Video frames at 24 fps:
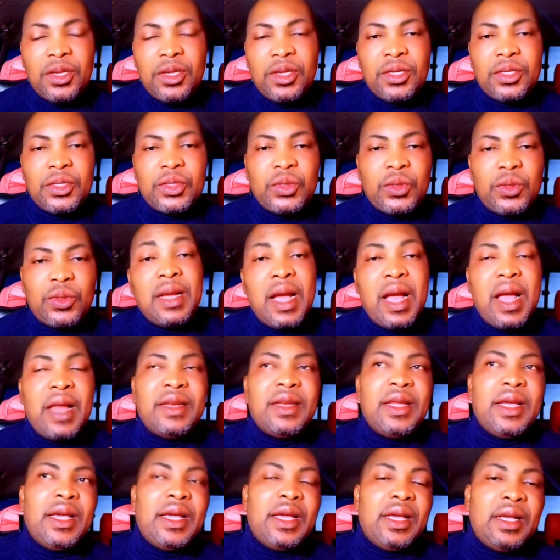So, and
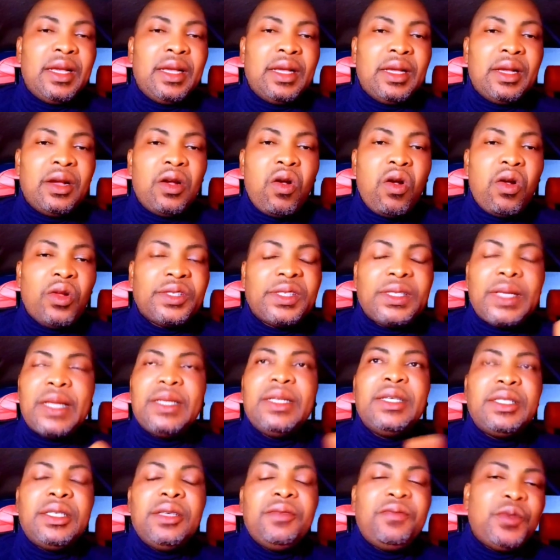
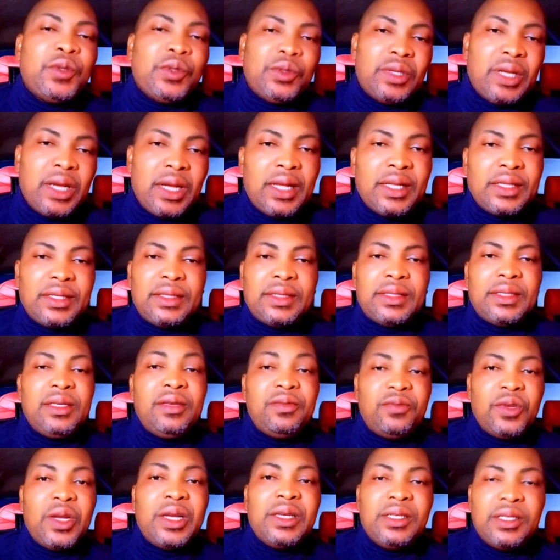alternative to that,
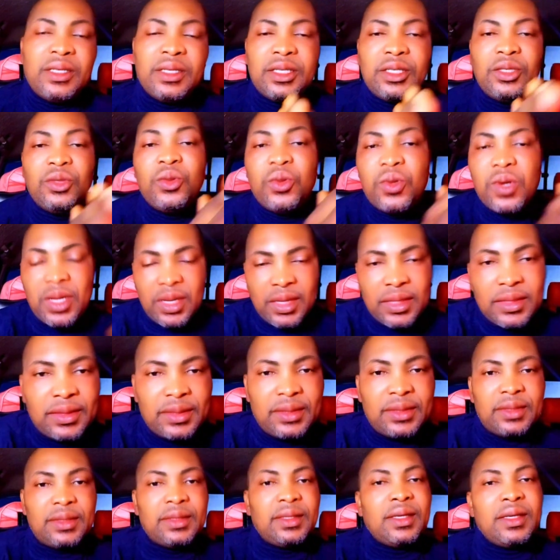if you are in the
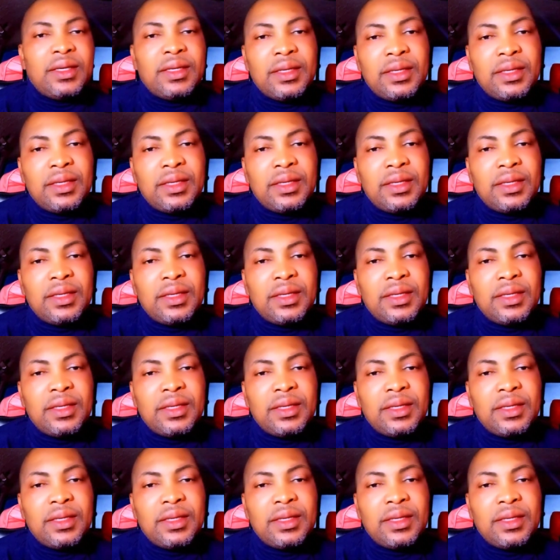US,